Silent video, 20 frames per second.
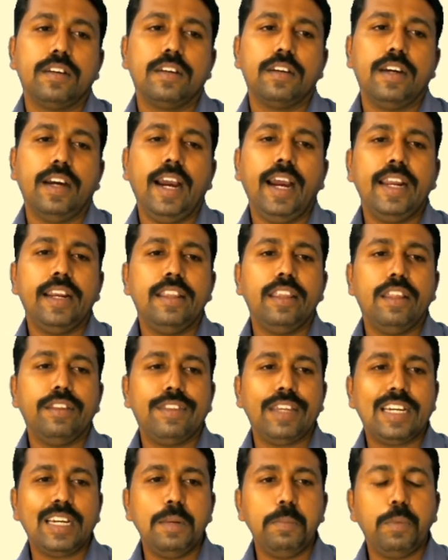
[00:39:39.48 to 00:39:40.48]
And the
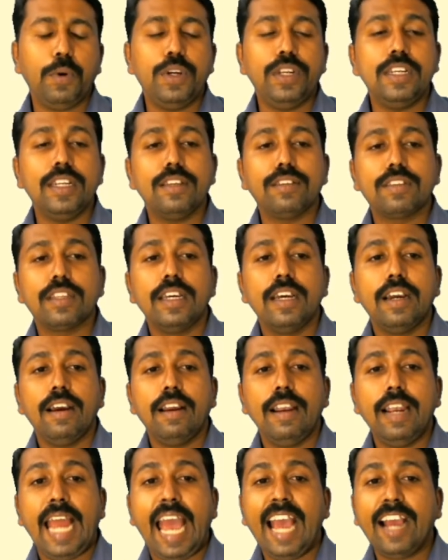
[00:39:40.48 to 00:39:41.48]
second point is
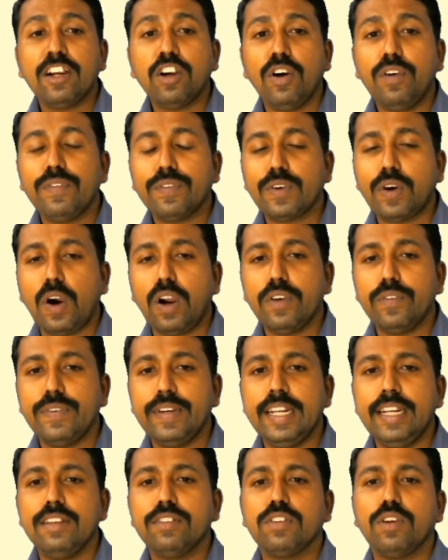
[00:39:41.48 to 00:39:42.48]
lack of
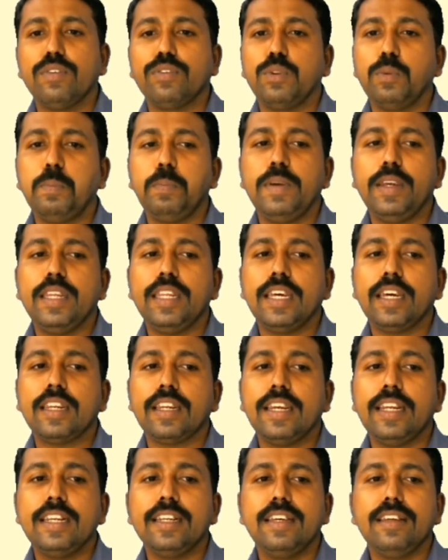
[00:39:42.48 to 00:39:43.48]
confidence of superior
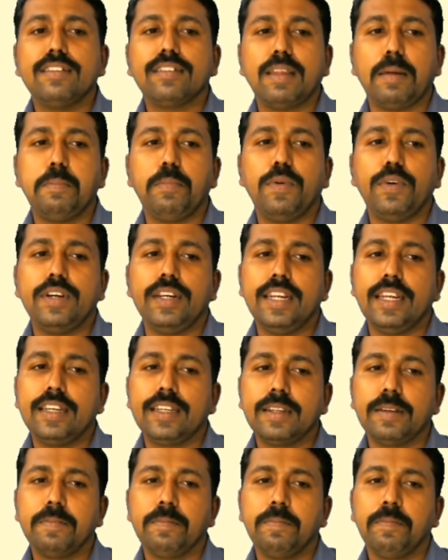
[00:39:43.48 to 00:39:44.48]
in his subordinate.
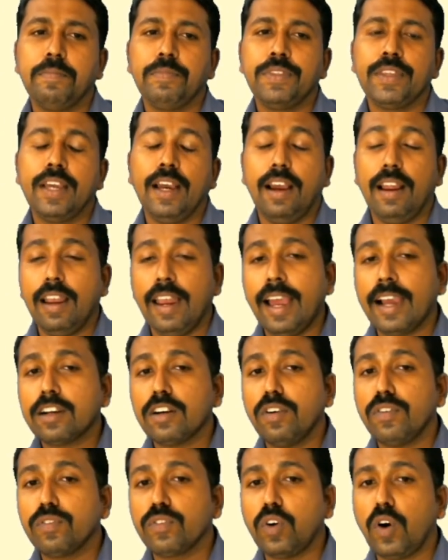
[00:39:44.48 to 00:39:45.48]
Lack
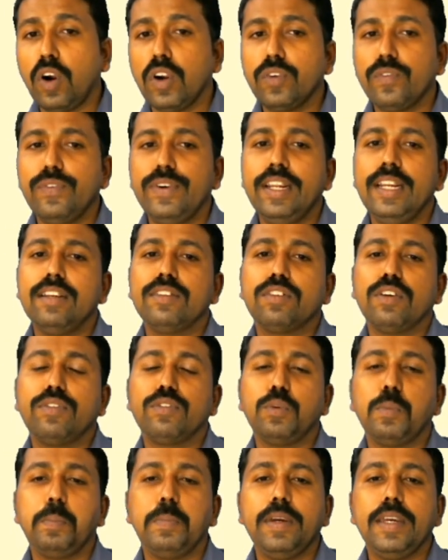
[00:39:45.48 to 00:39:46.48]
of confidence of
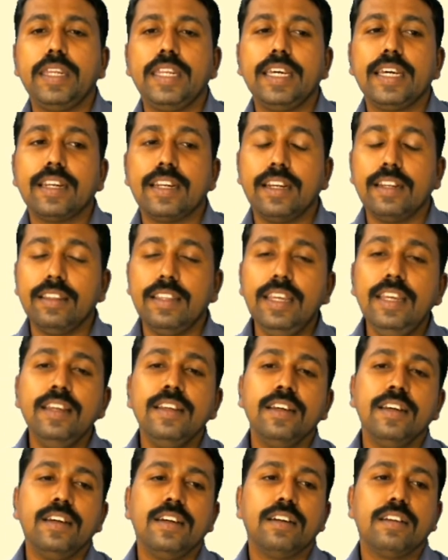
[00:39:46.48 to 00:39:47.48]
superior in
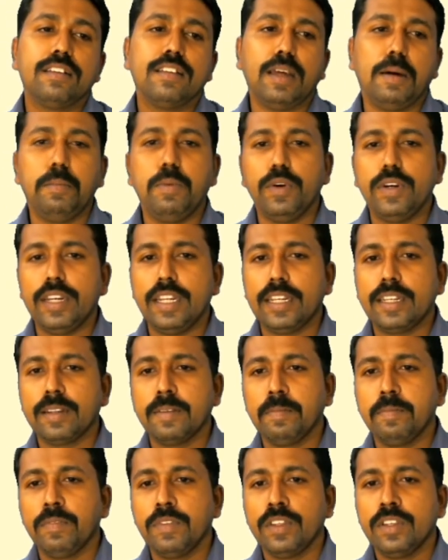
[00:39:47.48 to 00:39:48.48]
the subordinate.
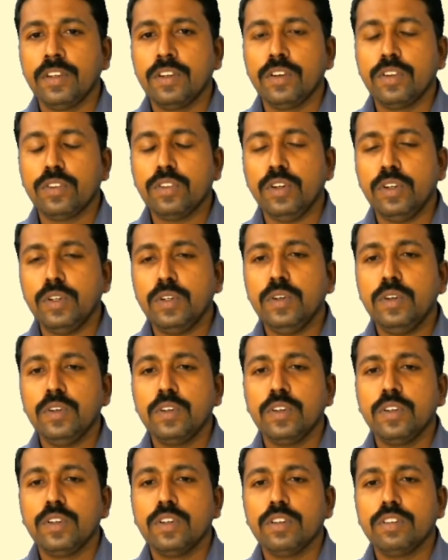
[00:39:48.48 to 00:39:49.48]

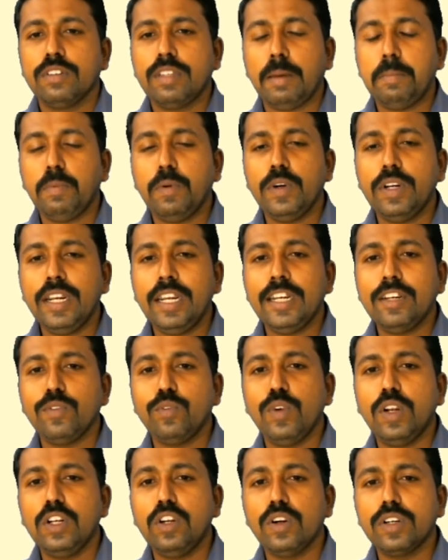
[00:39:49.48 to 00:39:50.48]
So subordinate
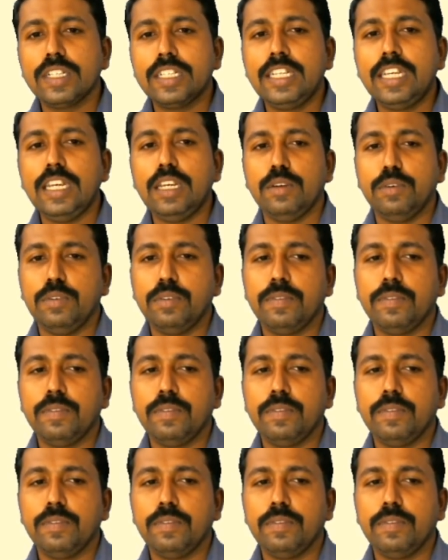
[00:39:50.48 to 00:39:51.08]
will not give